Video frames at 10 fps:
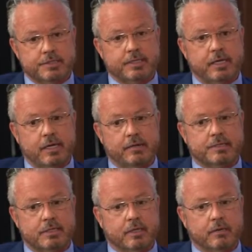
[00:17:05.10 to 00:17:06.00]
can just say
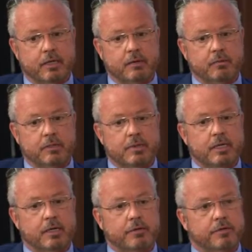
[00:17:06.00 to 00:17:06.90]
this, and I really
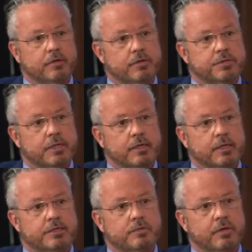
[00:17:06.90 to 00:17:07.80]
mean it. I think Orange
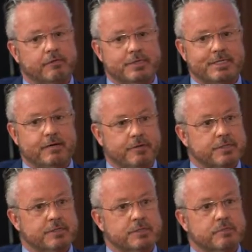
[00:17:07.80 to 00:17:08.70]
County has one of the
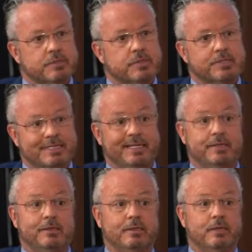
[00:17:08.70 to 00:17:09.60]
safest systems in the
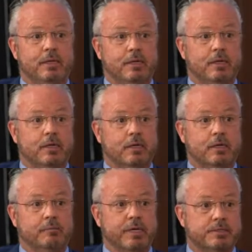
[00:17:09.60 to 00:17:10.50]
state
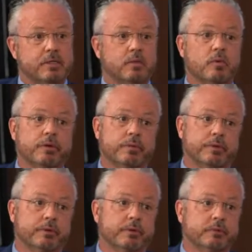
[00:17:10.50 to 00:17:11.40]
based on the work
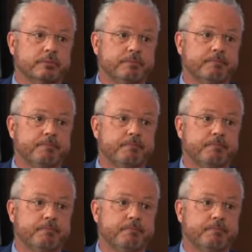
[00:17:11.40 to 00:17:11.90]
that we're doing.